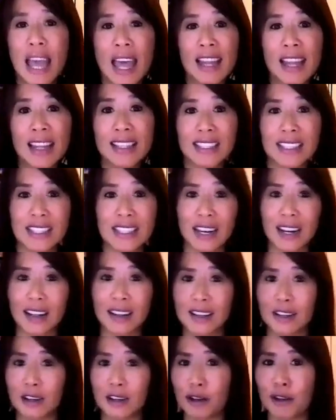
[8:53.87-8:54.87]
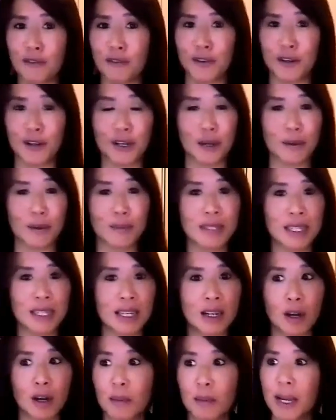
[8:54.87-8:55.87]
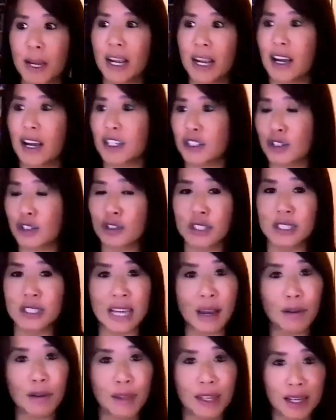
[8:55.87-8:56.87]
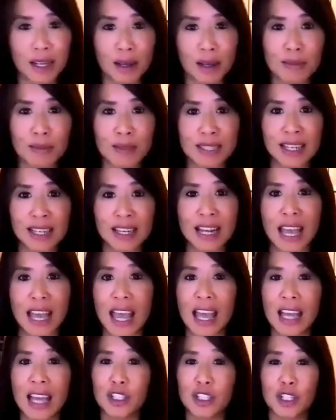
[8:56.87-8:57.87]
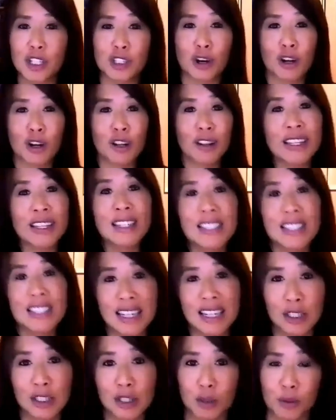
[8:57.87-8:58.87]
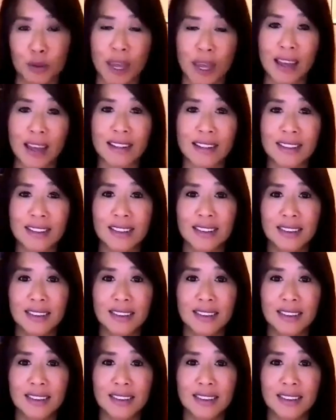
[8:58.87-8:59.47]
And then suddenly all the fear comes in. Oh my gosh, there's doubt that comes in. And she started listening to that.